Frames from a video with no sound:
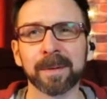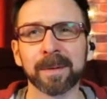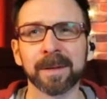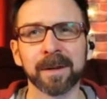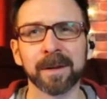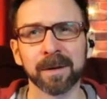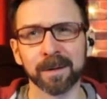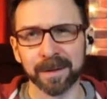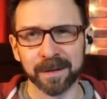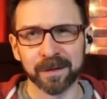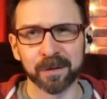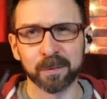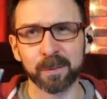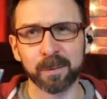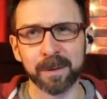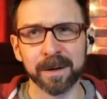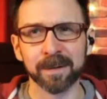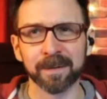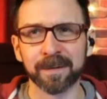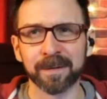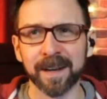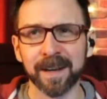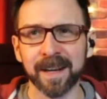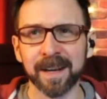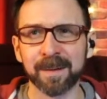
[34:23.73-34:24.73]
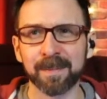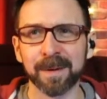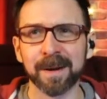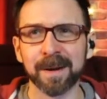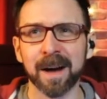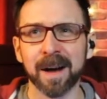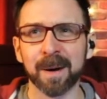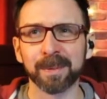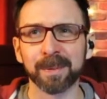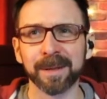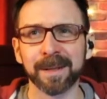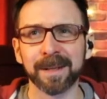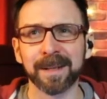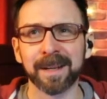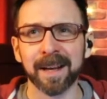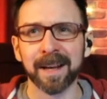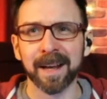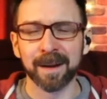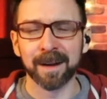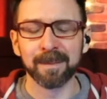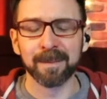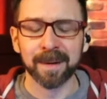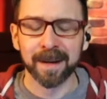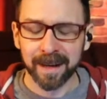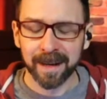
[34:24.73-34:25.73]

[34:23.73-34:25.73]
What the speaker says: or this weird fake Monopoly game.